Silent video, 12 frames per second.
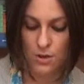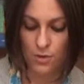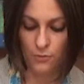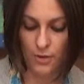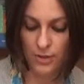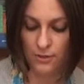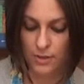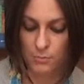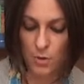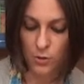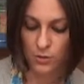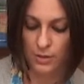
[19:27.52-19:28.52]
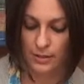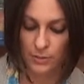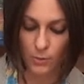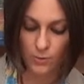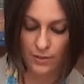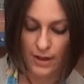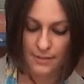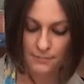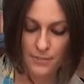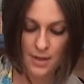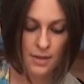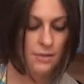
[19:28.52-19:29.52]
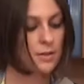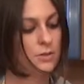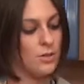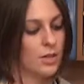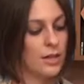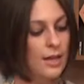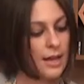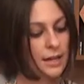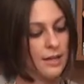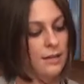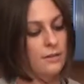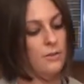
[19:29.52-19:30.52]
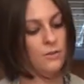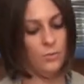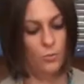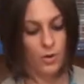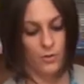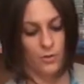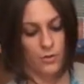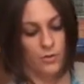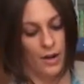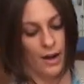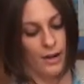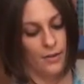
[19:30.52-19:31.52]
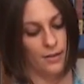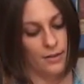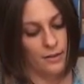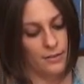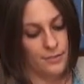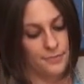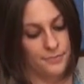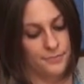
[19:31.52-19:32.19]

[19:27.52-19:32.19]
your frosting mostly liquefied, then you're going to add in some more of your dry ingredient.